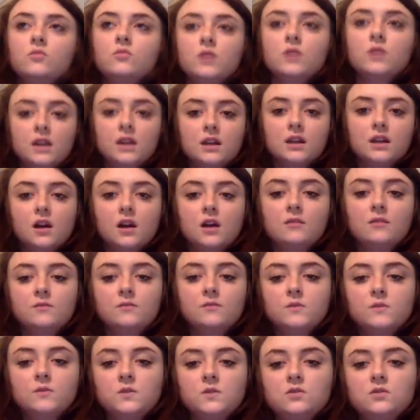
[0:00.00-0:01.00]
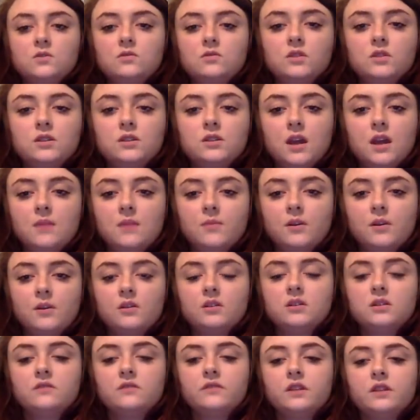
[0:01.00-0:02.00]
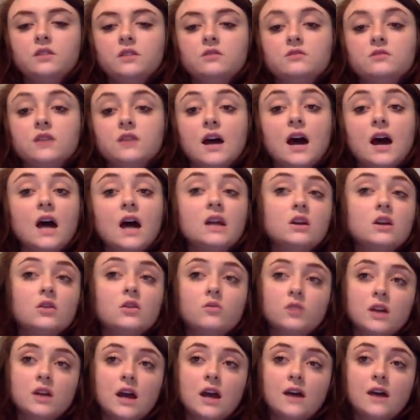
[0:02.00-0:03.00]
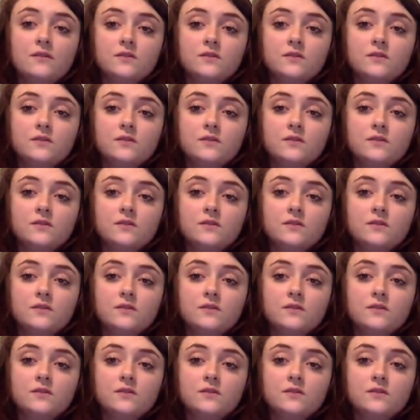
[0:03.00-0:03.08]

it comes to the typology videos, I don't want